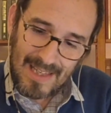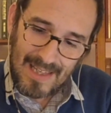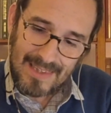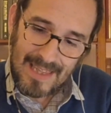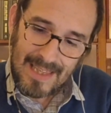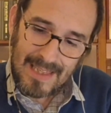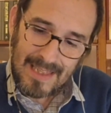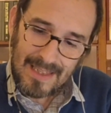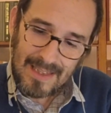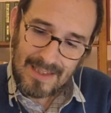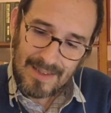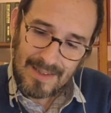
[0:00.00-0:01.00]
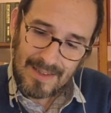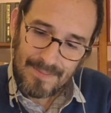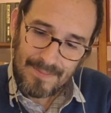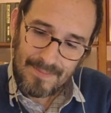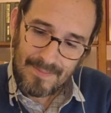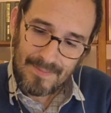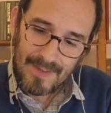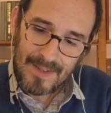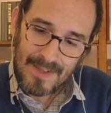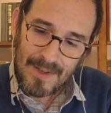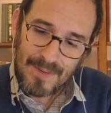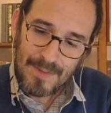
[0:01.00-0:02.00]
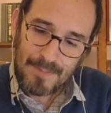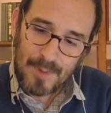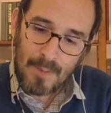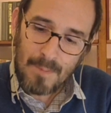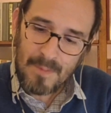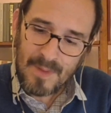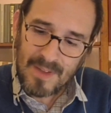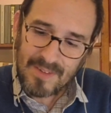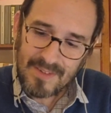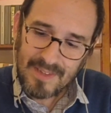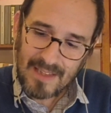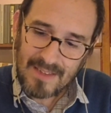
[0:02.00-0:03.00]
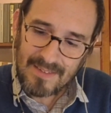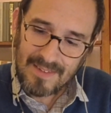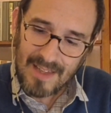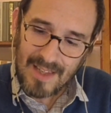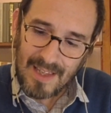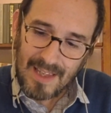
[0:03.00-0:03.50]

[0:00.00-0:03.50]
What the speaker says: I think, the problem is that